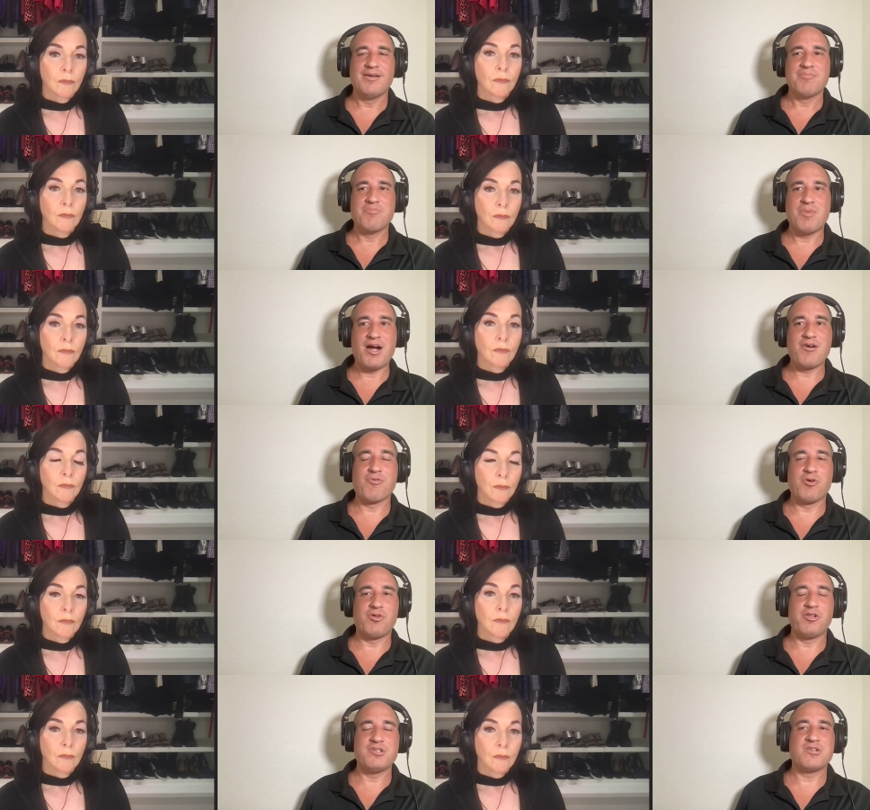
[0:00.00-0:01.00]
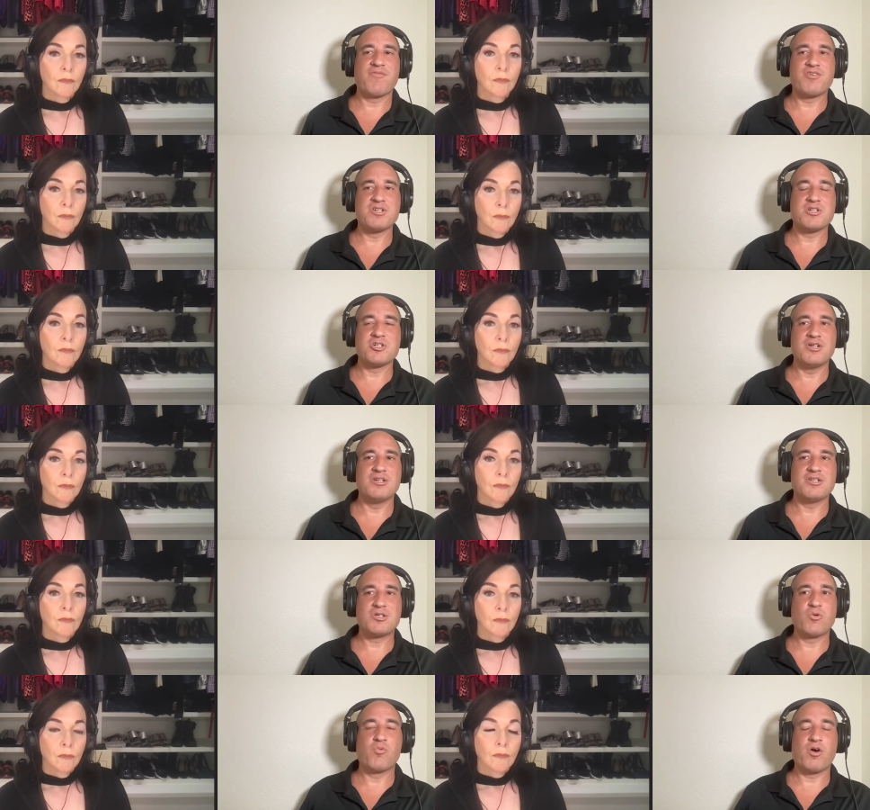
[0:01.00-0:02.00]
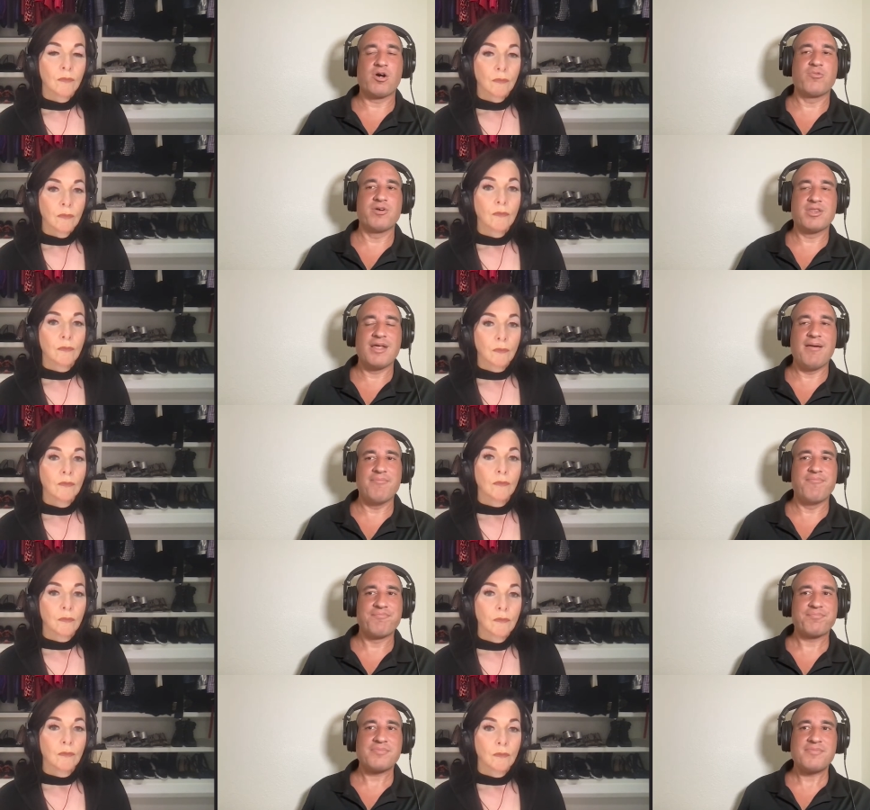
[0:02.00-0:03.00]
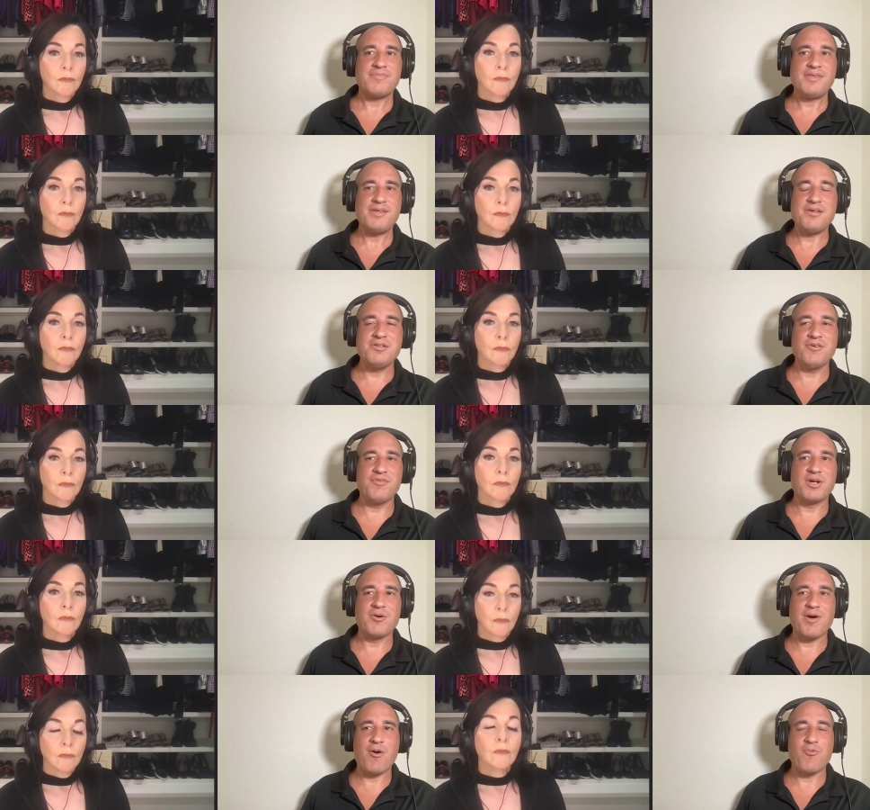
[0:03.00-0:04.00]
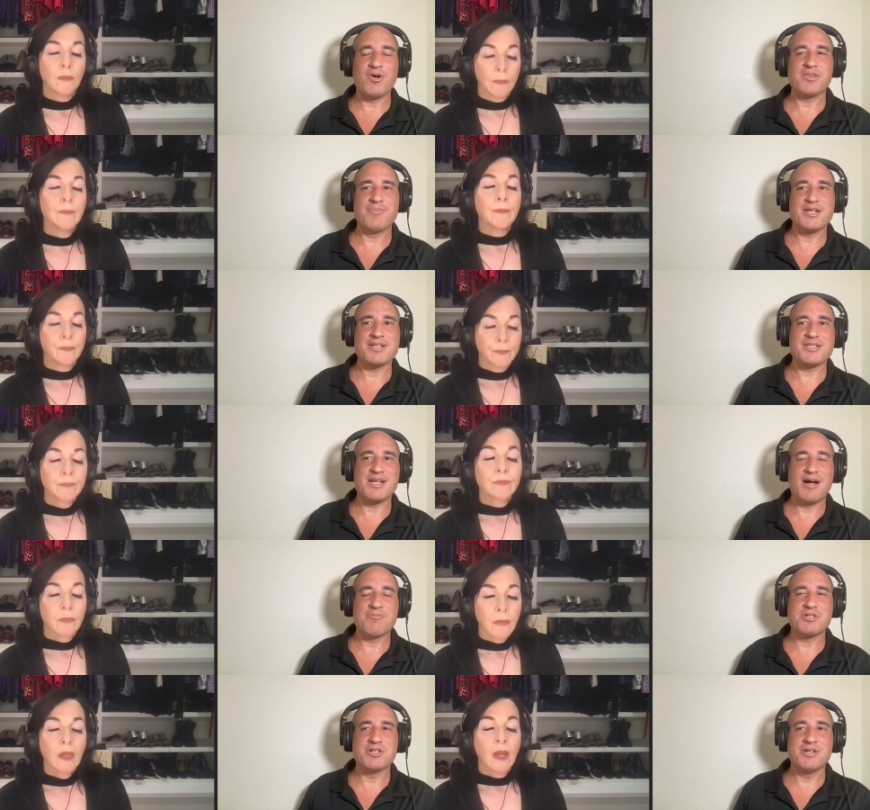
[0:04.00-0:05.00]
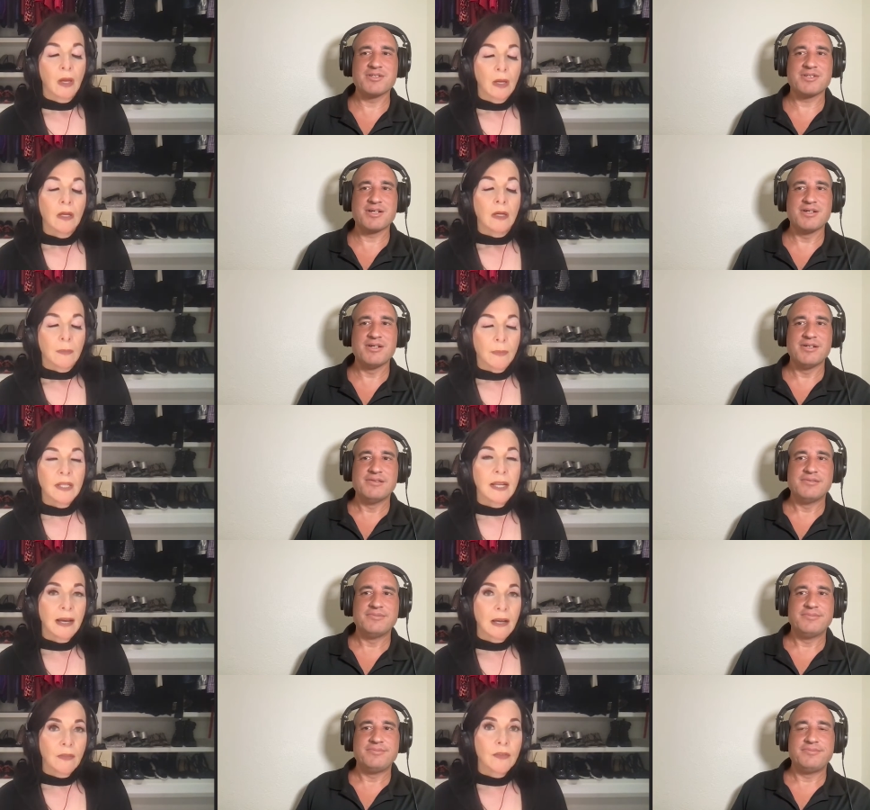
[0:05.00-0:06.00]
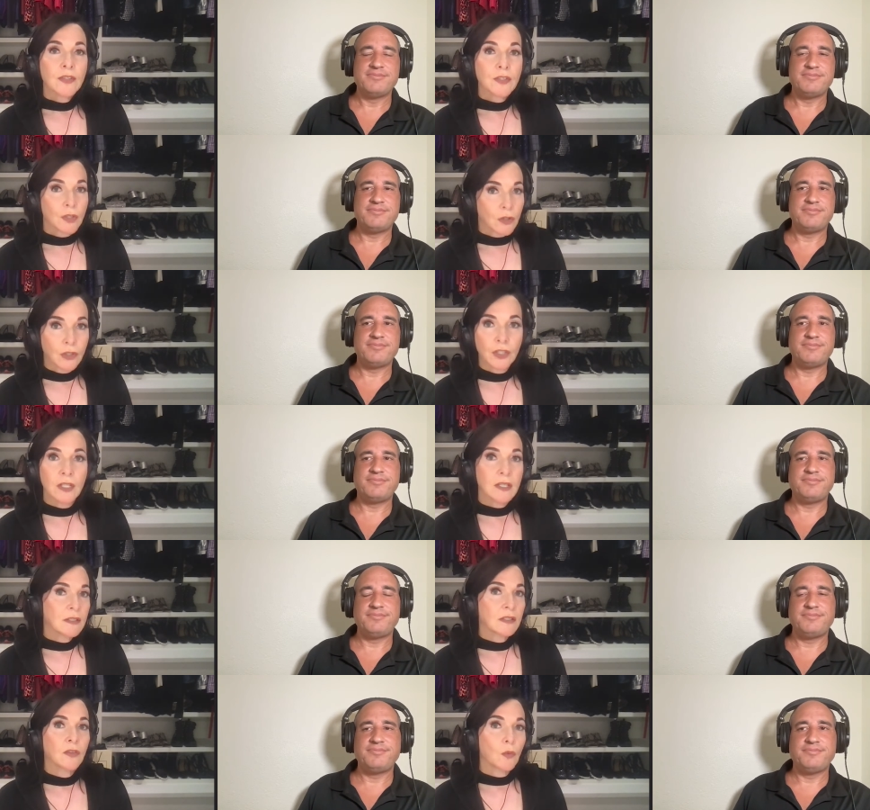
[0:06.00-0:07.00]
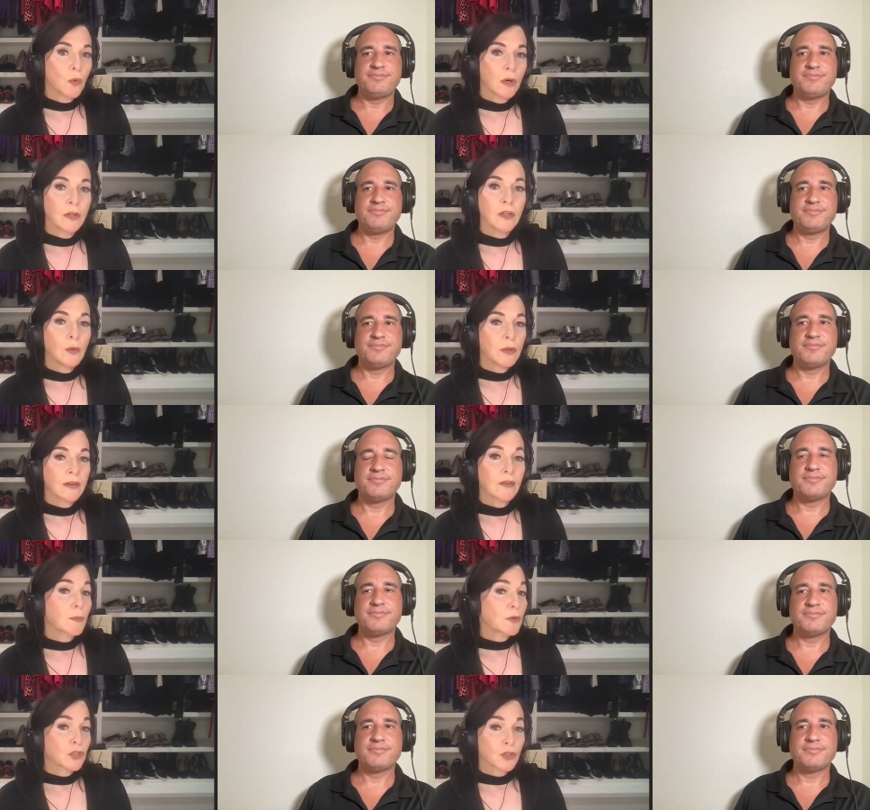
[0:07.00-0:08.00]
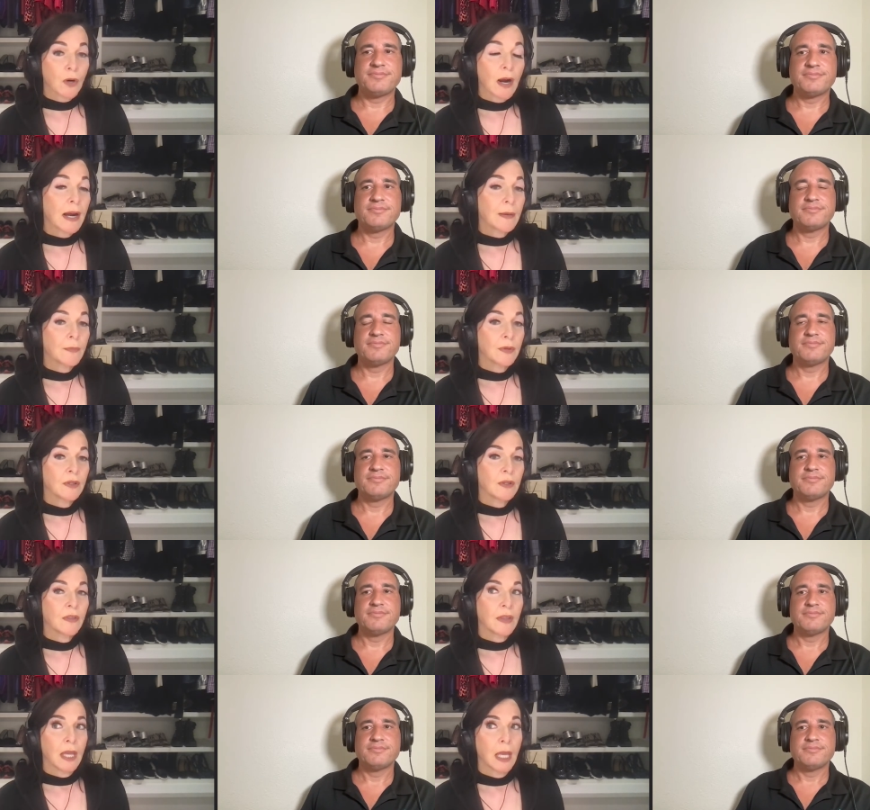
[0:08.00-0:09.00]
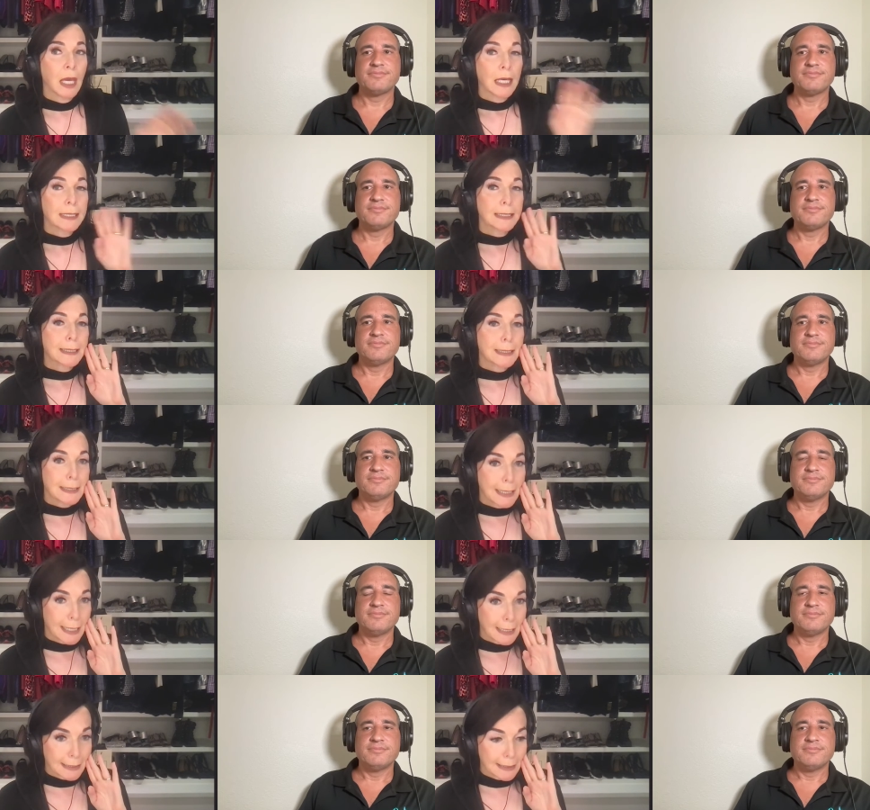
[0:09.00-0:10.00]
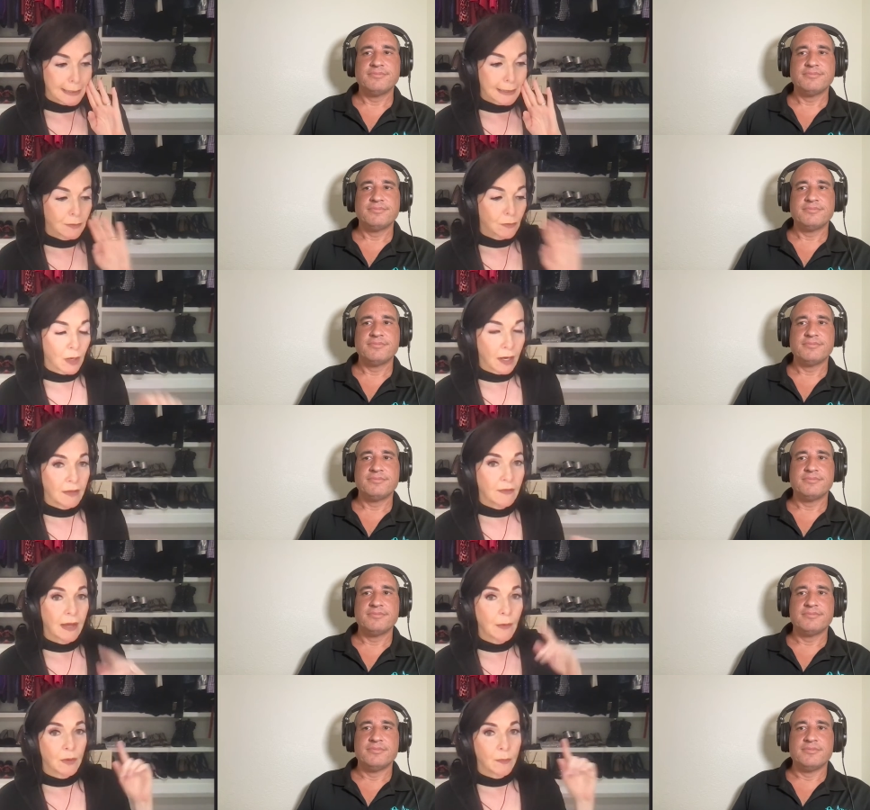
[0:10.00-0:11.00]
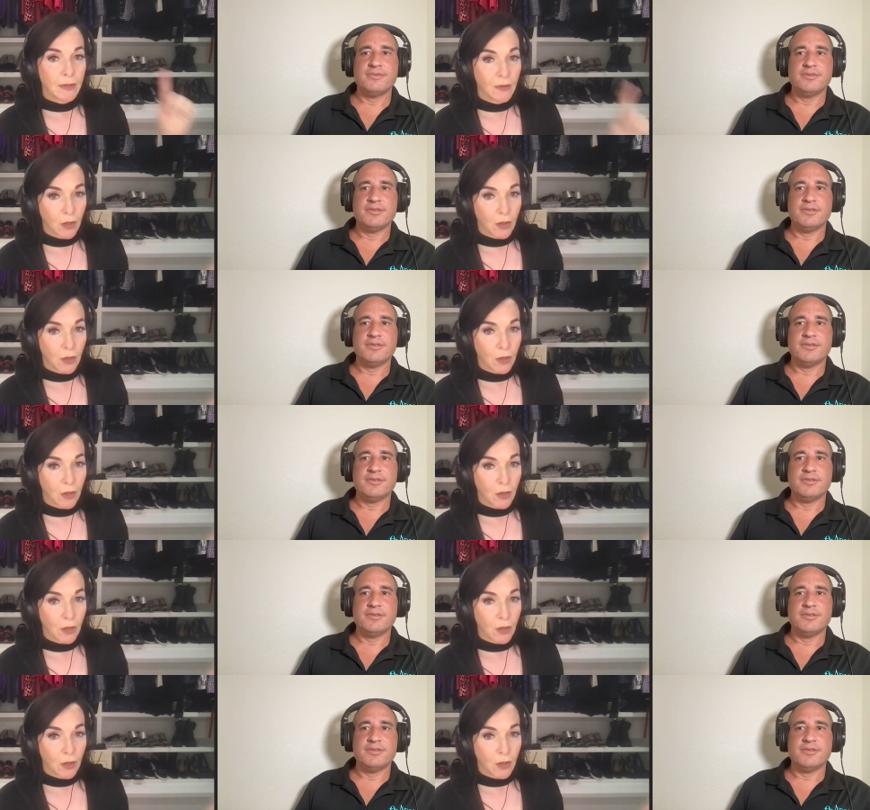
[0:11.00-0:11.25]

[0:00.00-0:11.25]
Speaker 1: my role as a physician is to work with them to figure out what the best option is.
Speaker 2: But now the surgeon isn't the one who would ever prescribe the statin, right? That would be the